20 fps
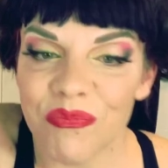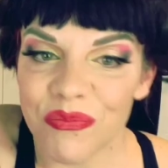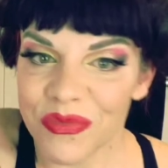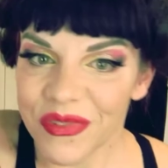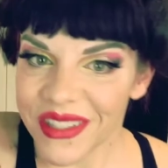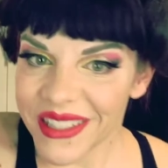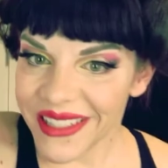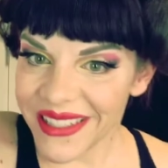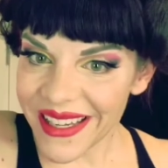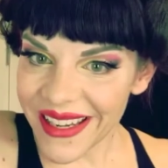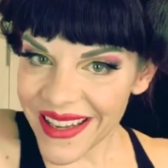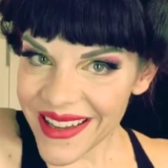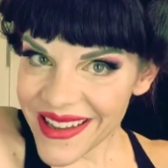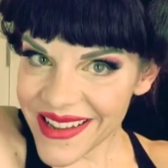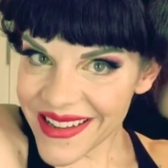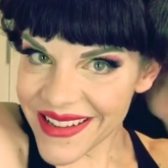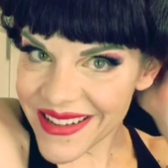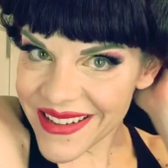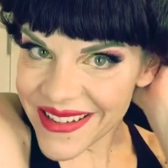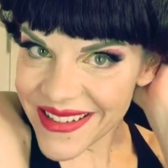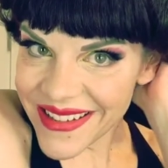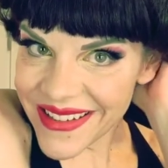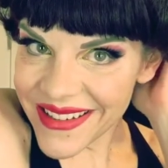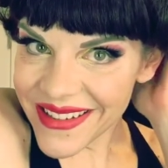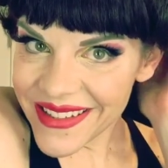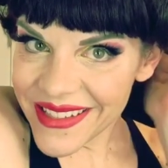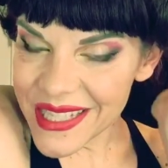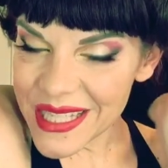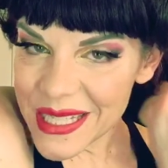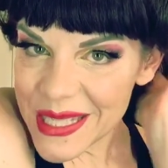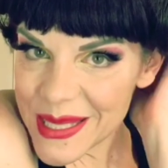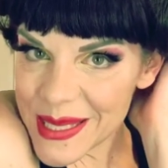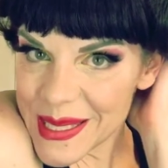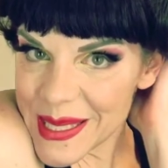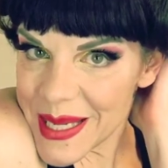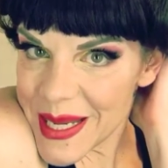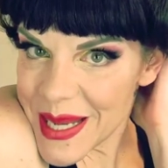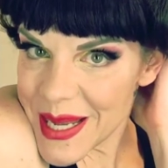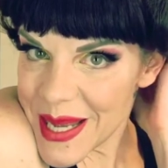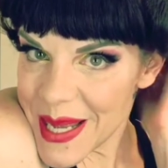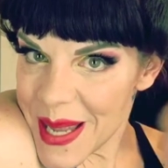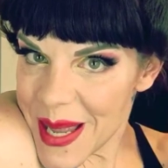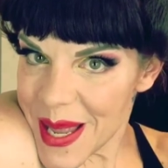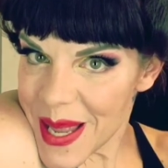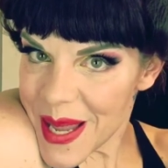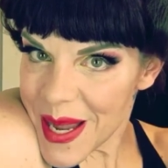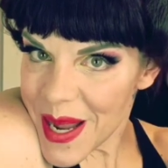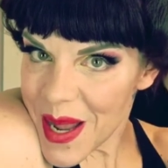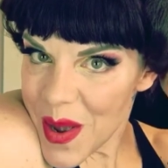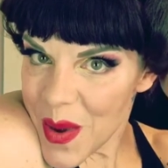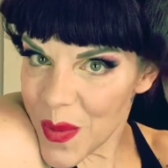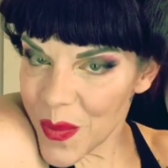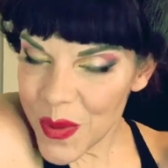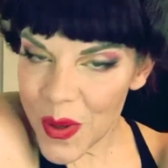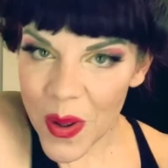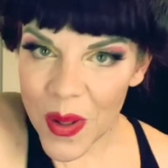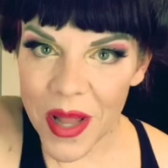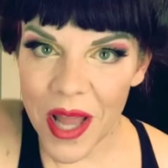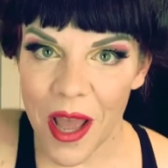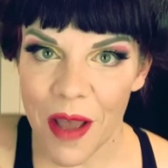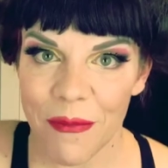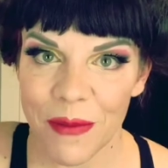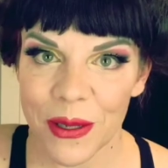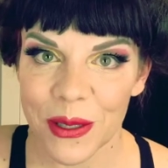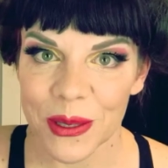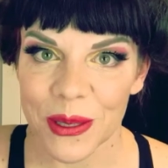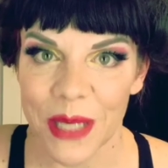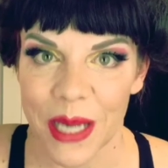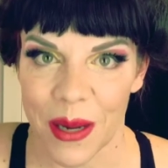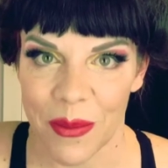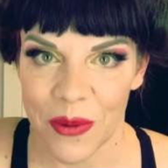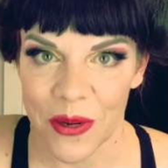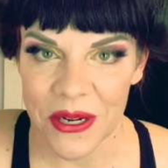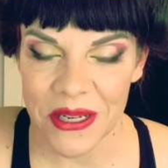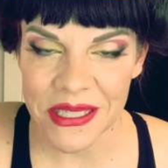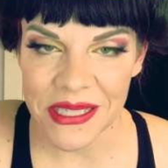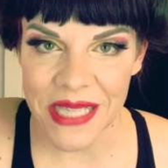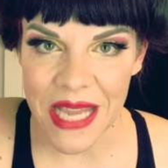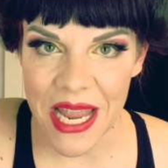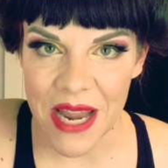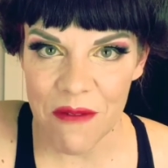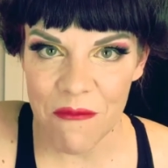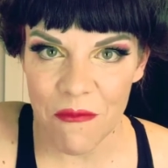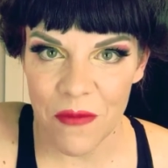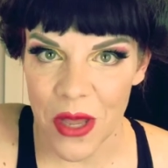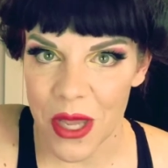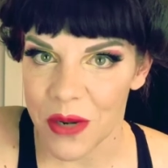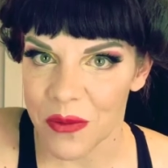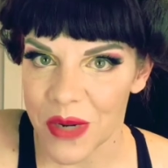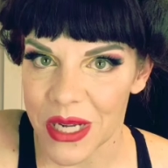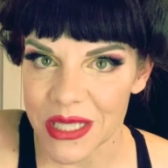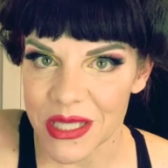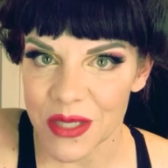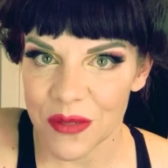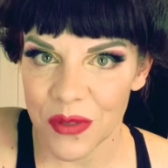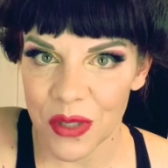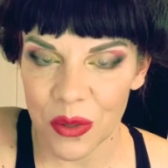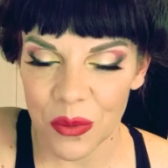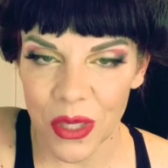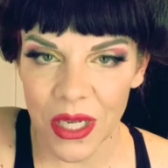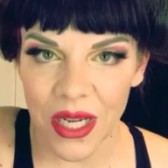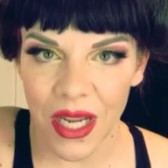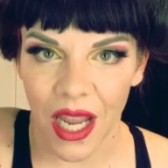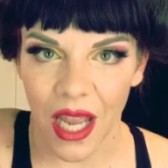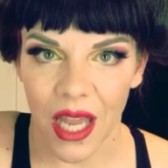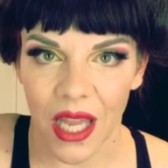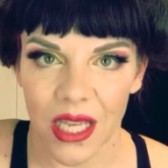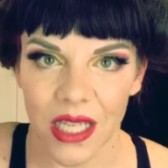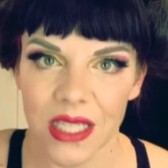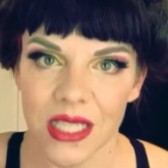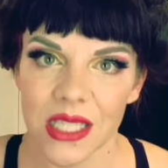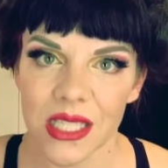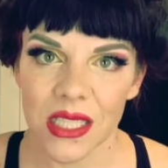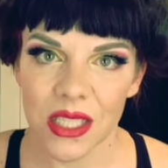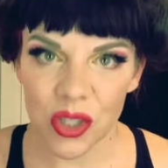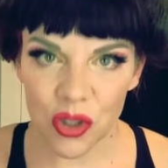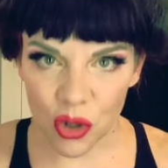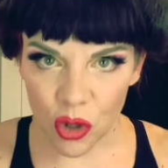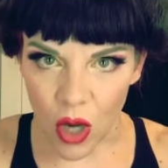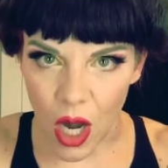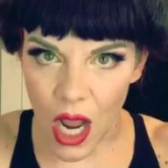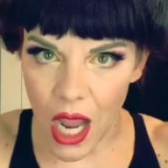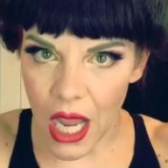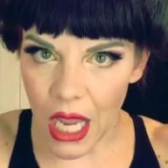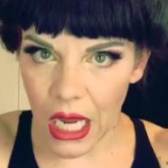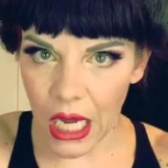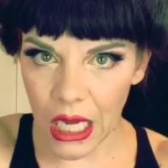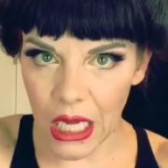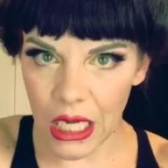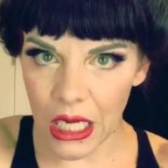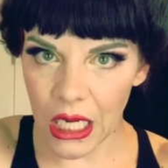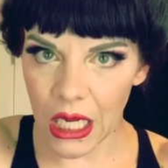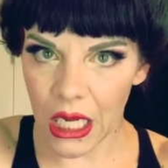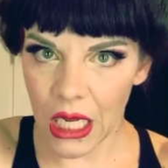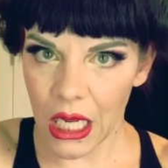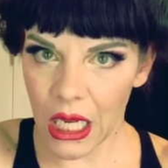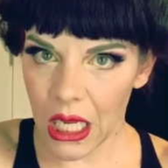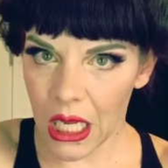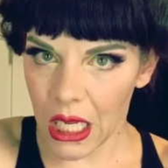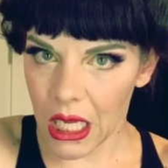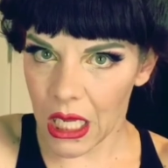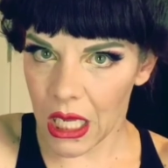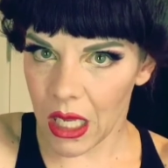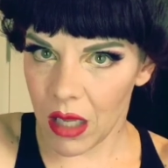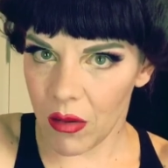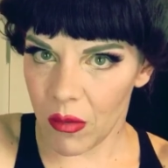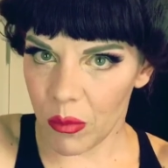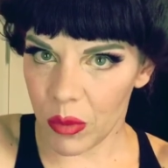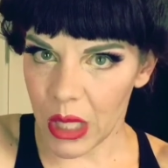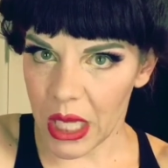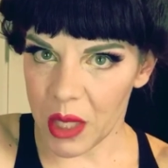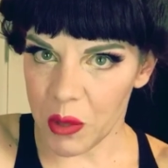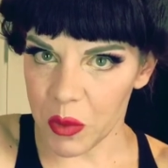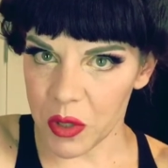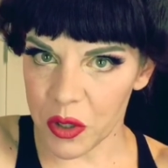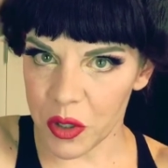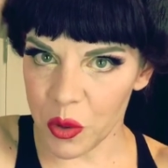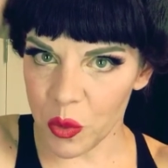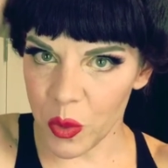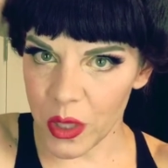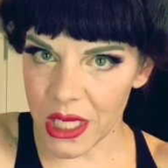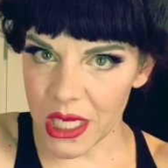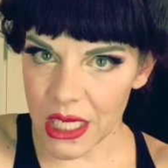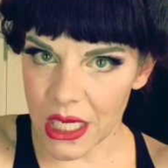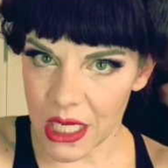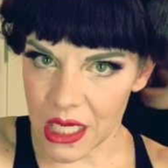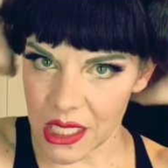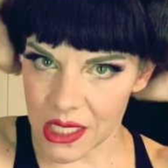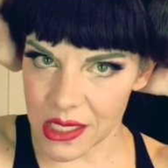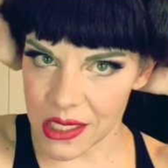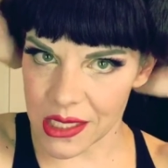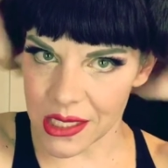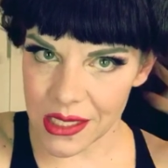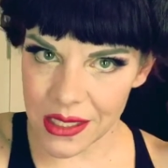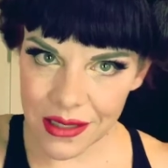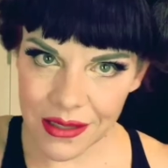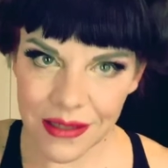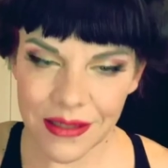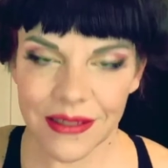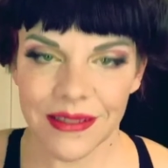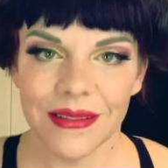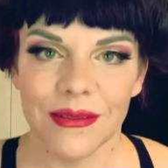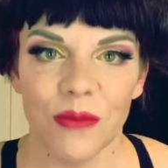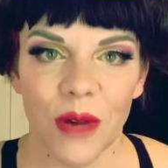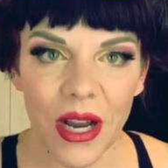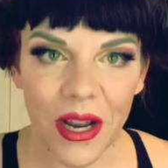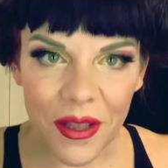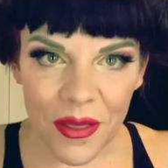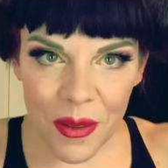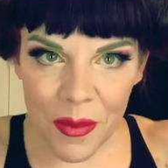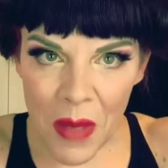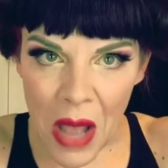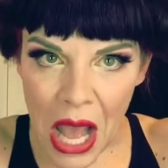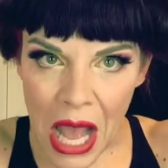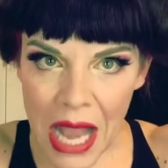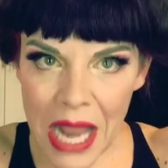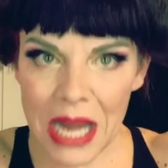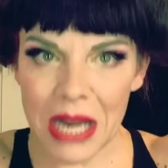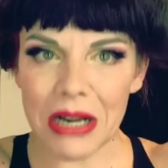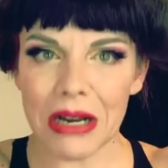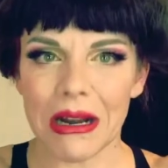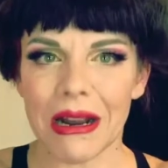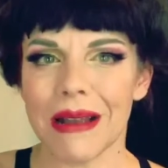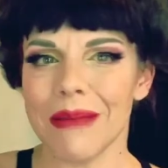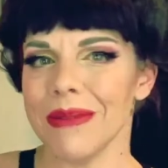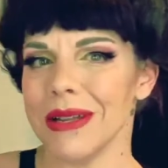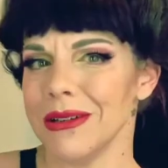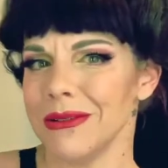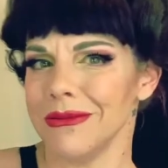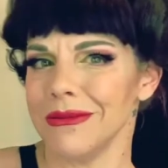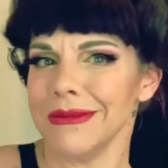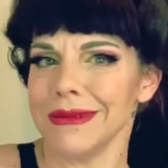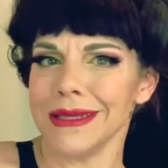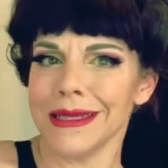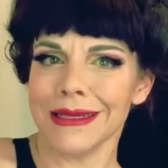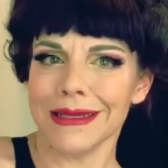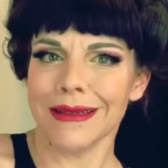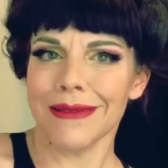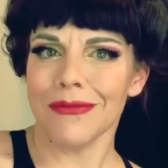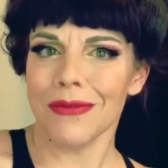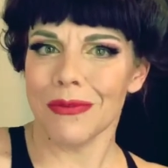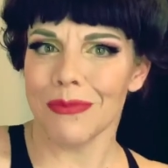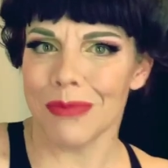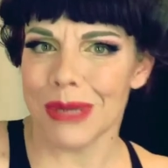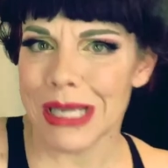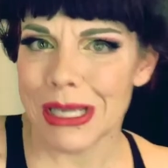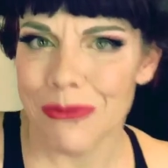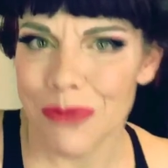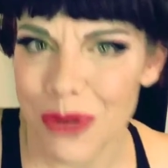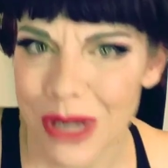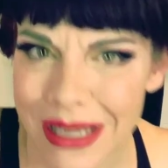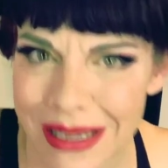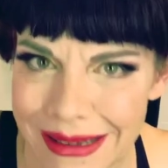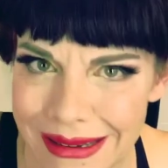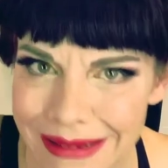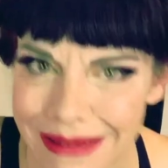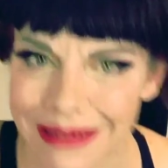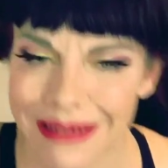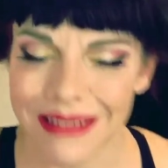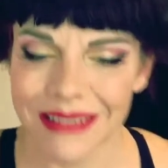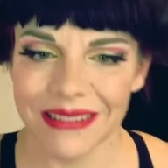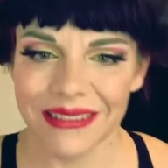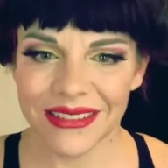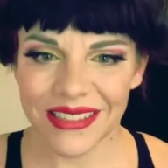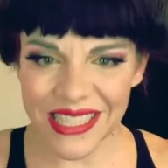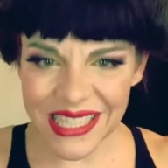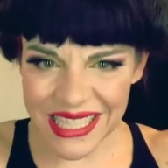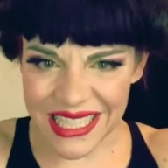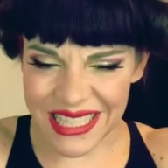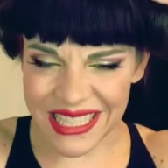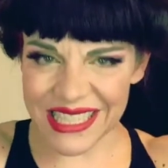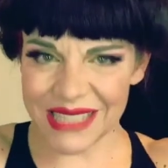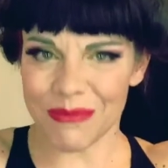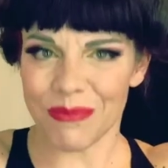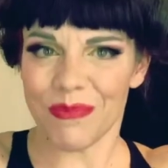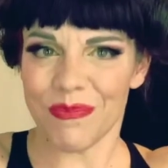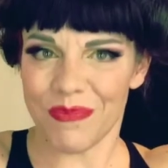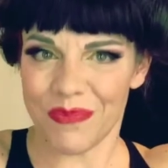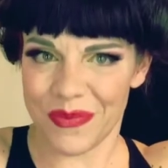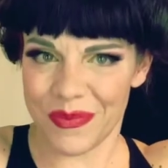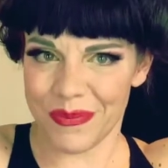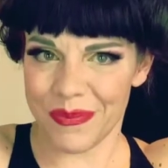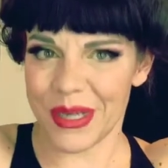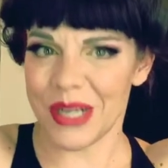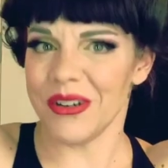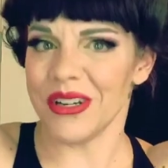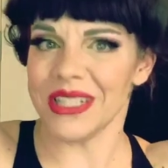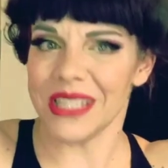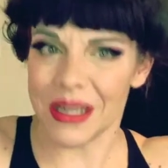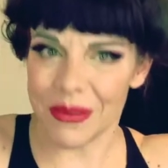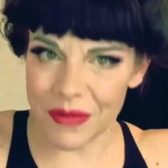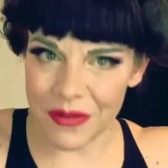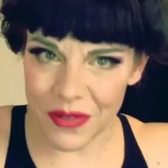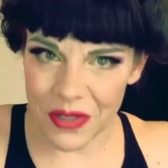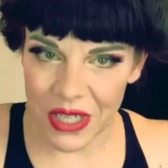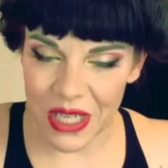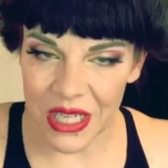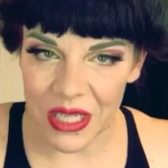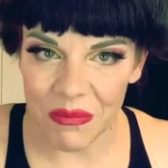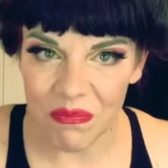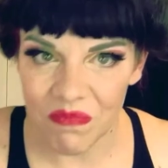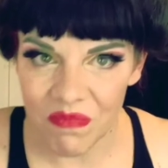Yes. I hope you all have a glamorous and fun rest of your weekend. Try playing with your wigs, wearing them higher. I mean, who doesn't love a big wig? Just at least bigger on top of your head.